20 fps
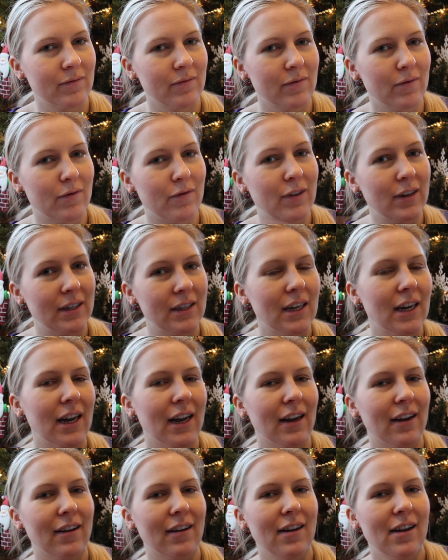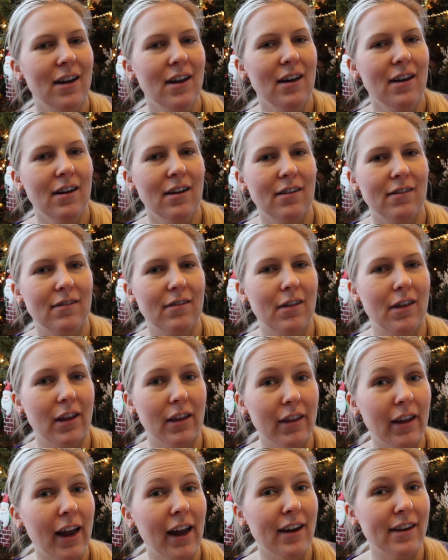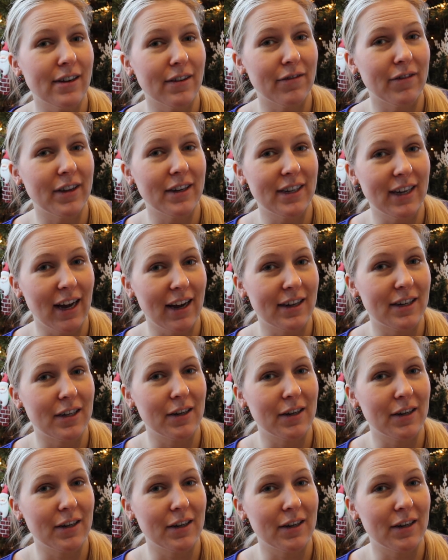visiting the land of the dead